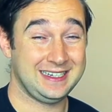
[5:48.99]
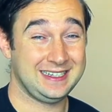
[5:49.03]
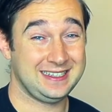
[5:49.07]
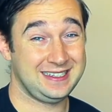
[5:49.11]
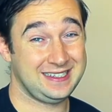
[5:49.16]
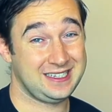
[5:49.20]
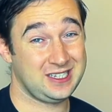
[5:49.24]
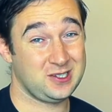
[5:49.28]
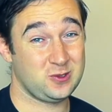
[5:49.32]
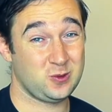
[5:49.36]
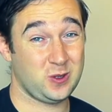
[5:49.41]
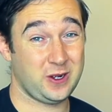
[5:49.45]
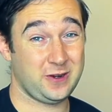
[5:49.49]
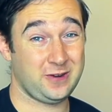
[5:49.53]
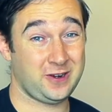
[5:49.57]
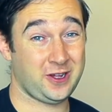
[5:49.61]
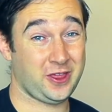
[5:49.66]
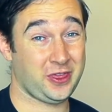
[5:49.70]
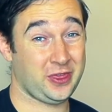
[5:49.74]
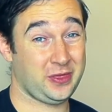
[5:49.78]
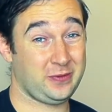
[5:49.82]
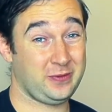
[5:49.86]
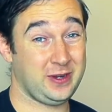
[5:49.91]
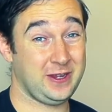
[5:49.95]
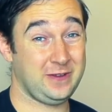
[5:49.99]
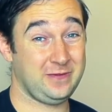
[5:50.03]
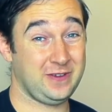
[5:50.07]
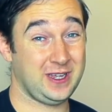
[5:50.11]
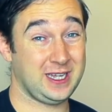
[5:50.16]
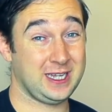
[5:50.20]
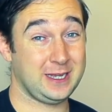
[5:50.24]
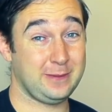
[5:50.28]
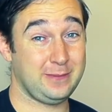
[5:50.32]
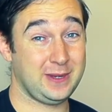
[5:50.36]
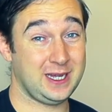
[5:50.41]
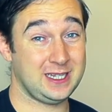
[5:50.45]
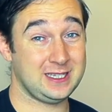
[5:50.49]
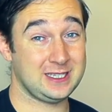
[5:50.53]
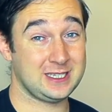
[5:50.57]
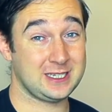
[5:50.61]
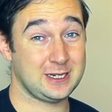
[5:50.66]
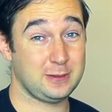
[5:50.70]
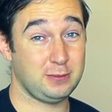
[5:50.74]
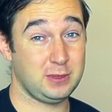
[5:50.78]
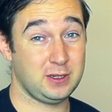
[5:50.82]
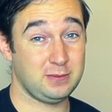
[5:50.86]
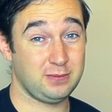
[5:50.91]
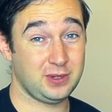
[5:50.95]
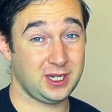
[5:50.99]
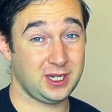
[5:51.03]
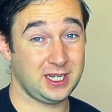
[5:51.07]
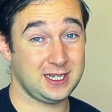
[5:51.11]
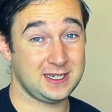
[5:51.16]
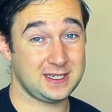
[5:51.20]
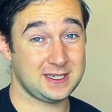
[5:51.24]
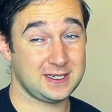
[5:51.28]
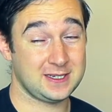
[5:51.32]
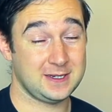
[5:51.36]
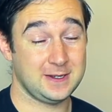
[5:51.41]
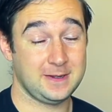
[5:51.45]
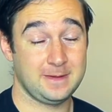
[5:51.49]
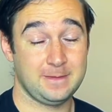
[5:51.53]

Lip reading: This is where our 3-finger bends come in place.